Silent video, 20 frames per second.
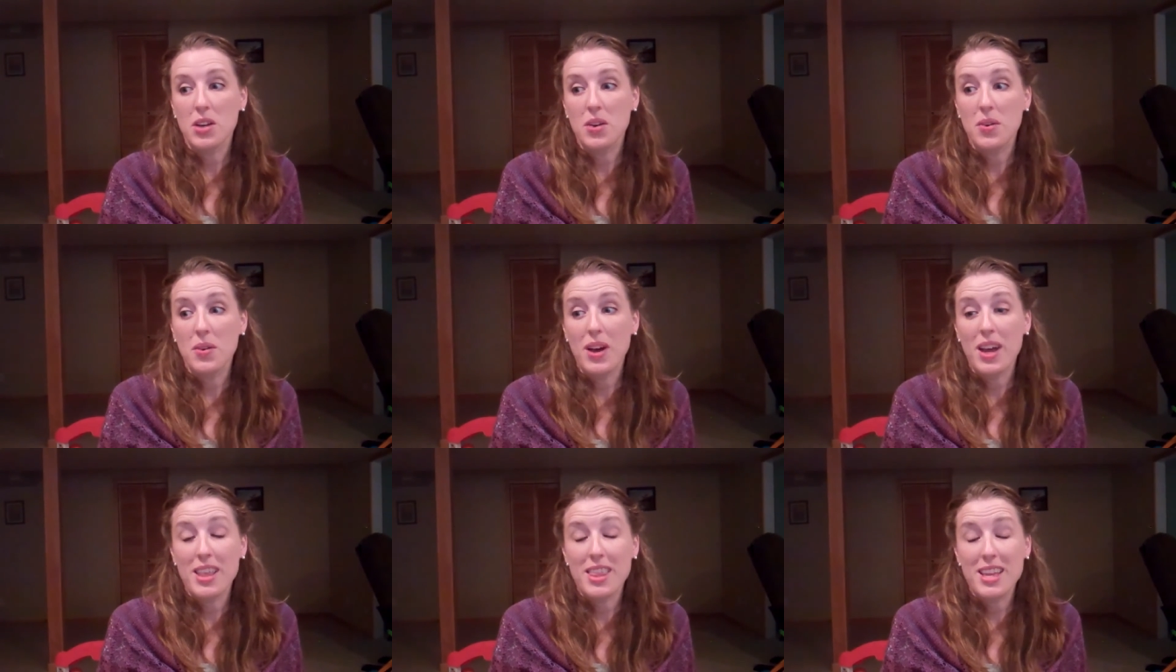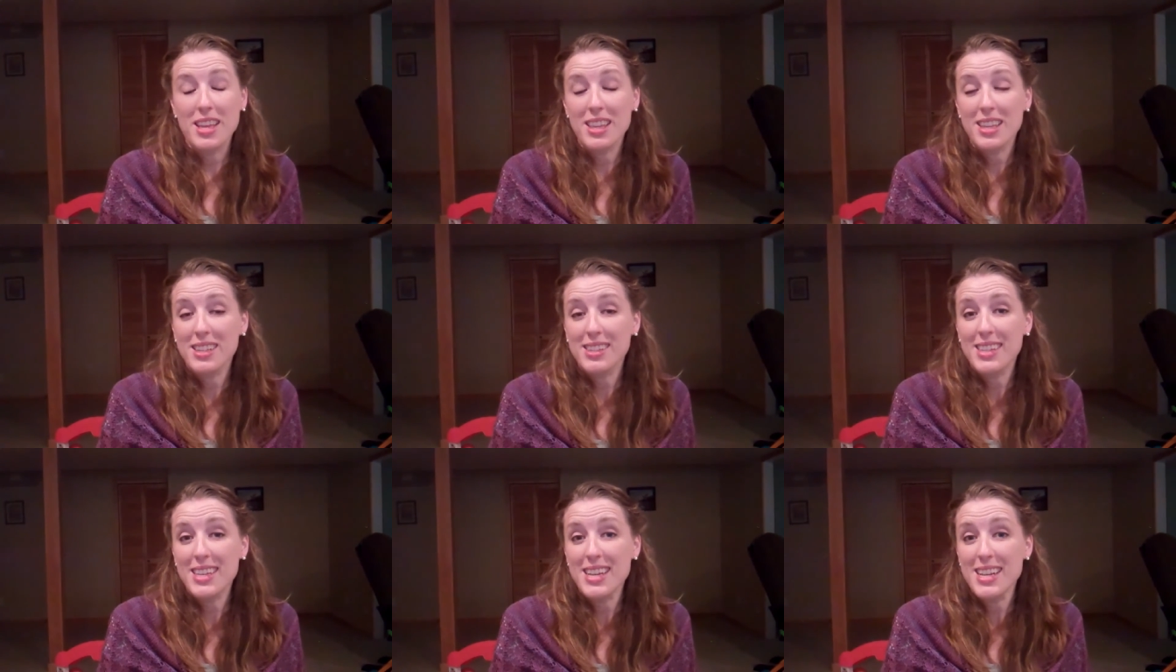So
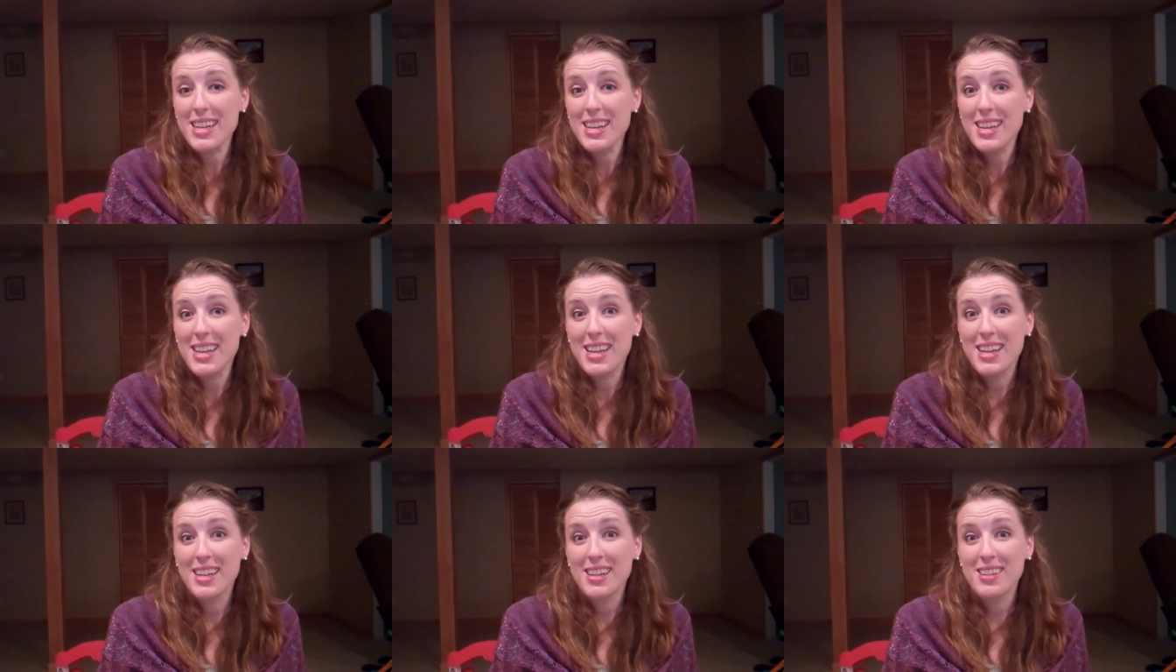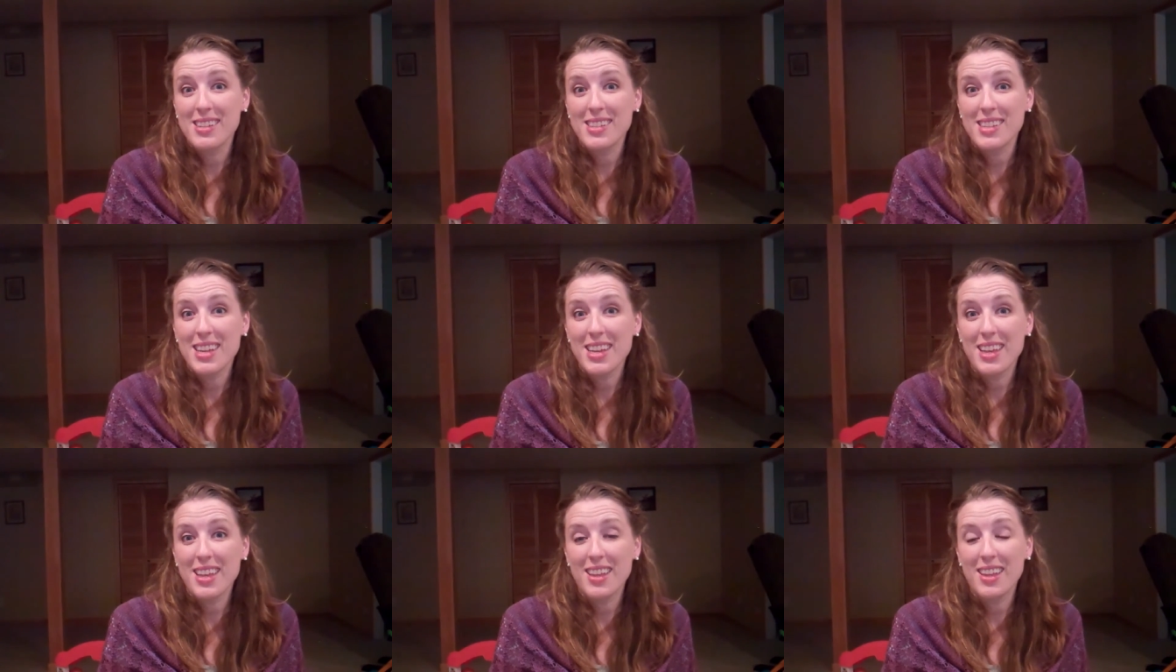I think that's it.
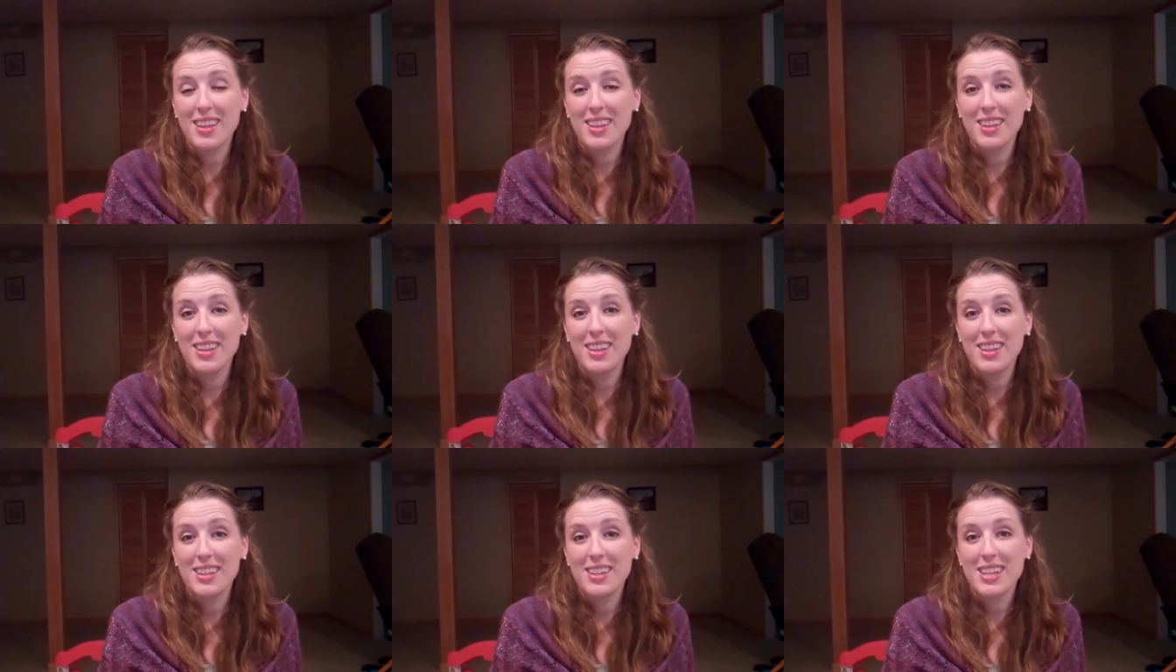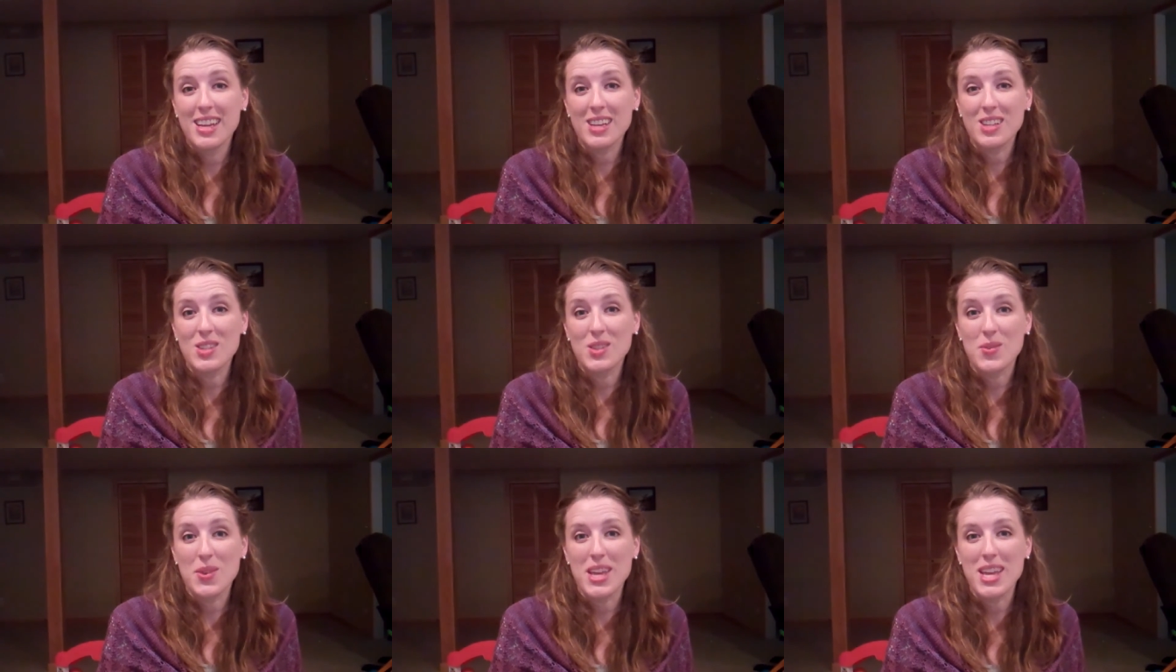And until
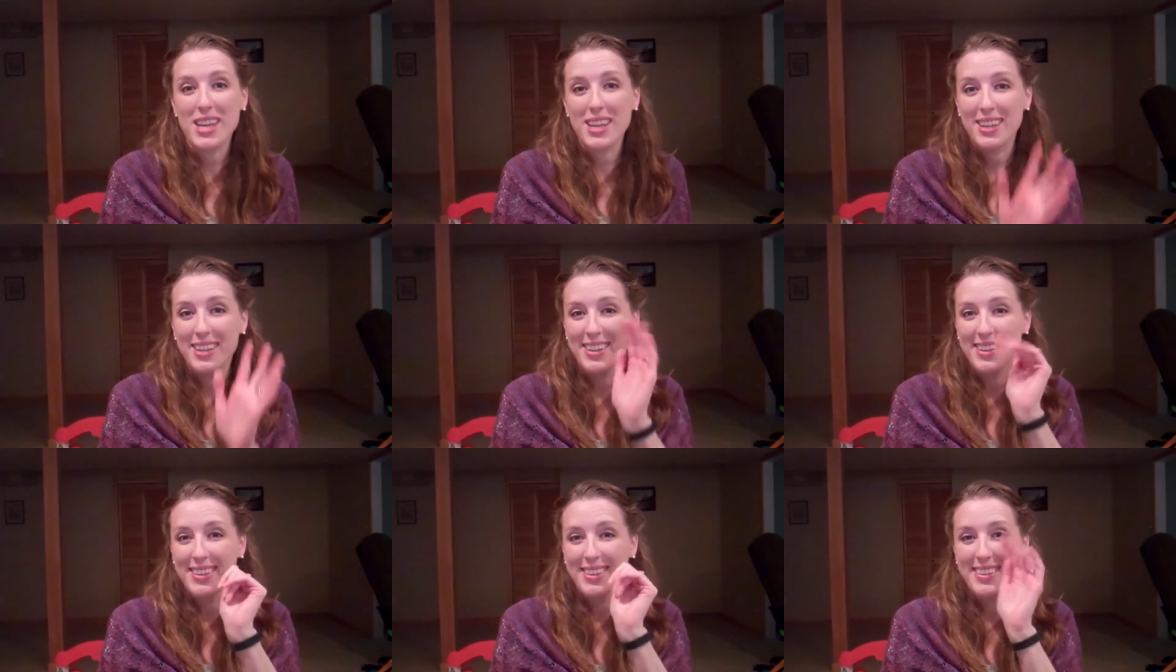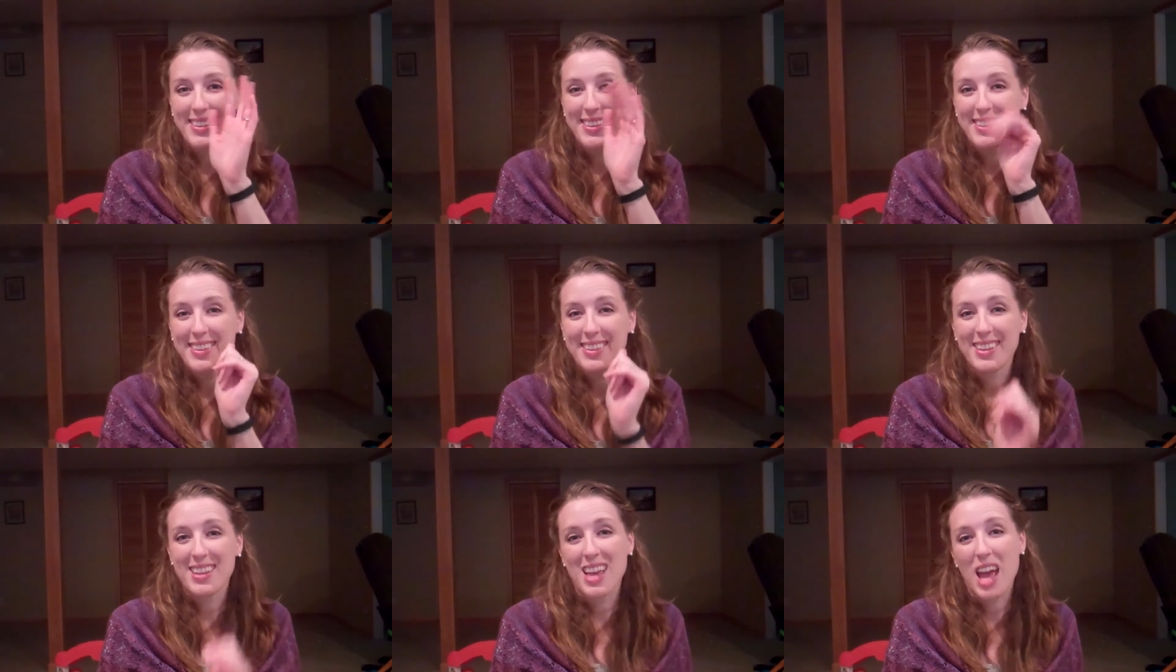next
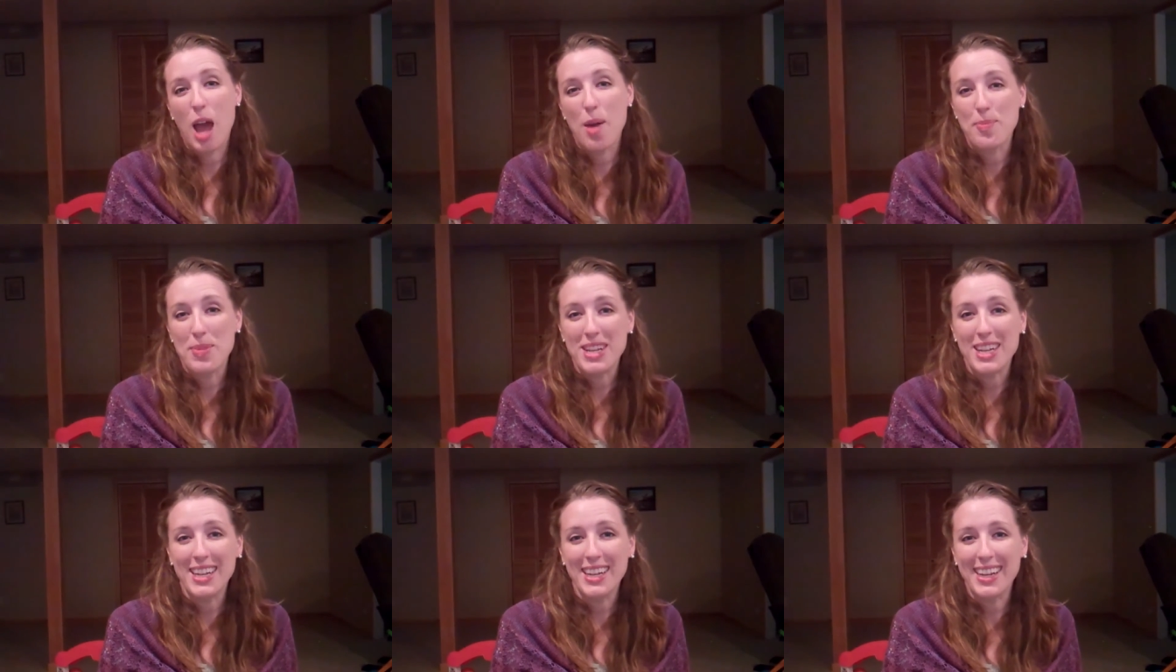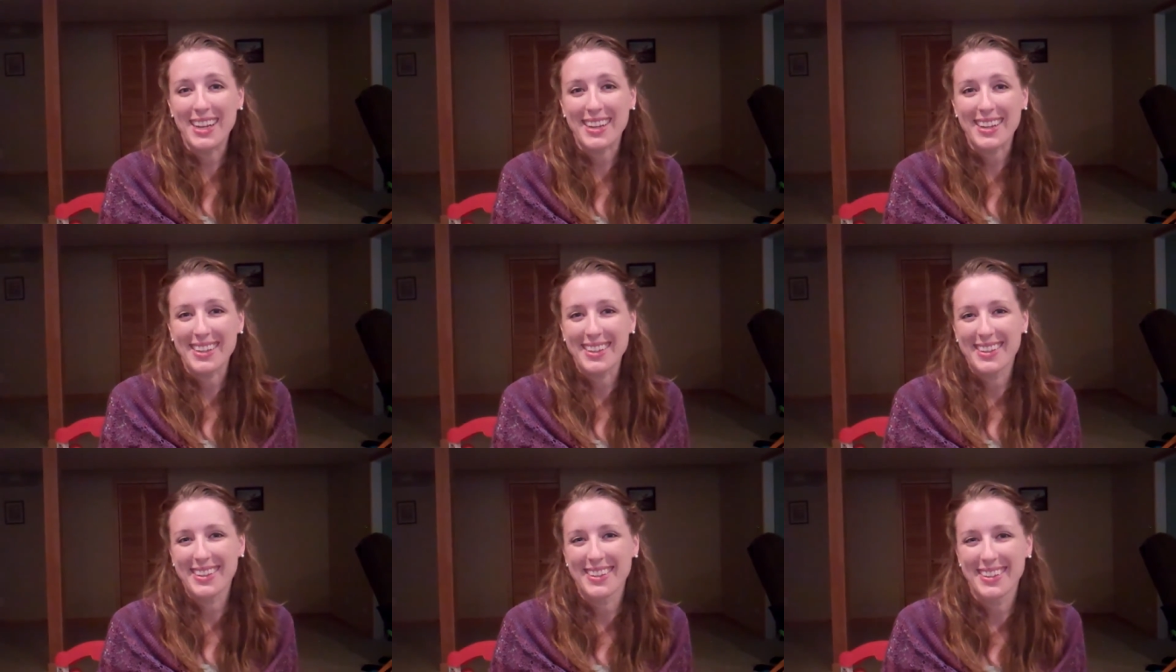week, happy
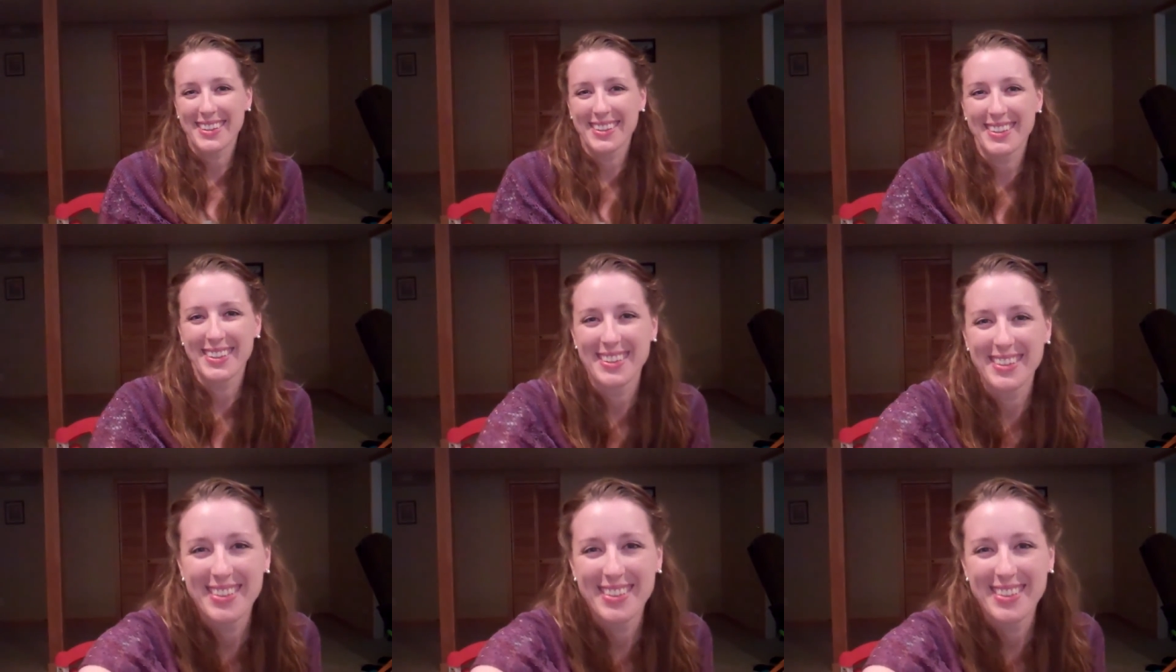knitting.